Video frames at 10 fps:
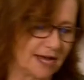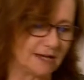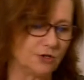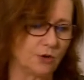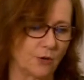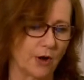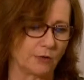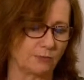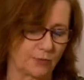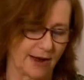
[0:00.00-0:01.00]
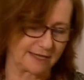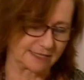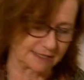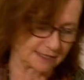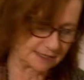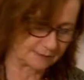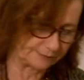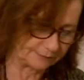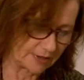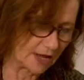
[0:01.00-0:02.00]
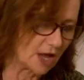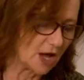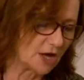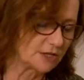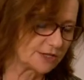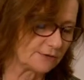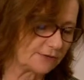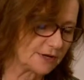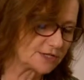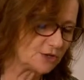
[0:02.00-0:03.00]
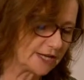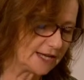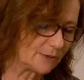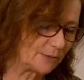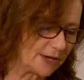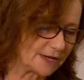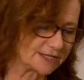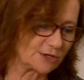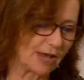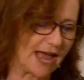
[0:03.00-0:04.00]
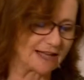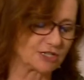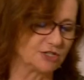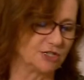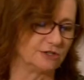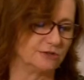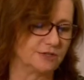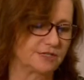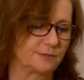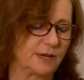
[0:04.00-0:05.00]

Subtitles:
in your own practice. So first, looking at personal attitudes.